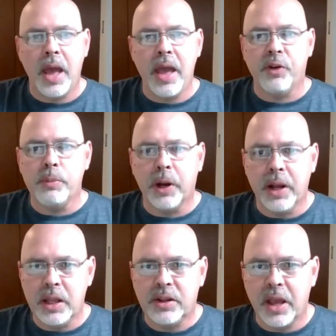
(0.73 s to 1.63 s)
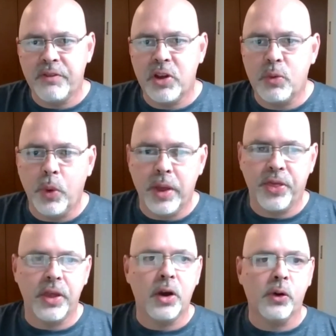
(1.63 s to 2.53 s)
Hey everybody, David
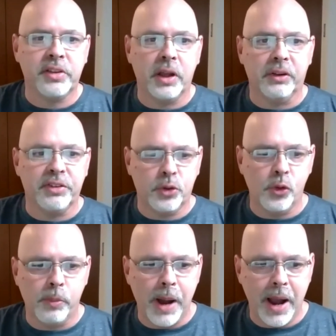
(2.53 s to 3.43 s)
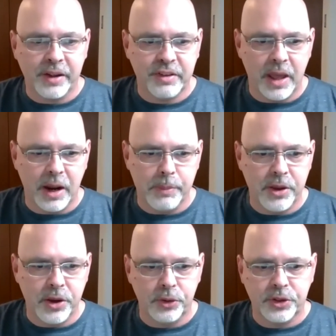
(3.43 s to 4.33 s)
with the Wholesaler's Toolbox, and I'm
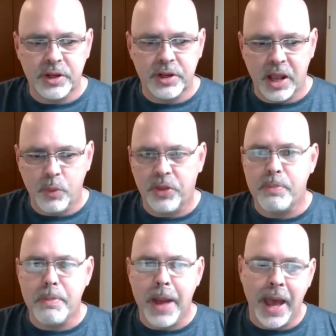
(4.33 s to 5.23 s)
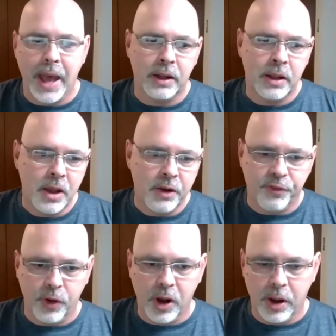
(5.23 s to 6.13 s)
here today with Matt
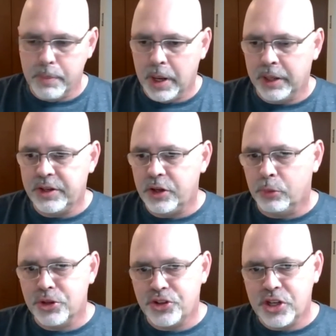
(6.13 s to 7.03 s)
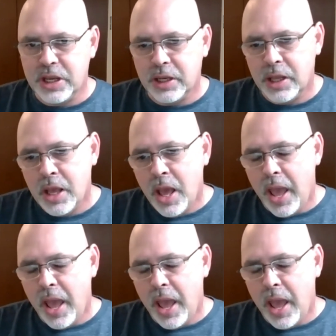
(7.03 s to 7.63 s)
from DealMachine.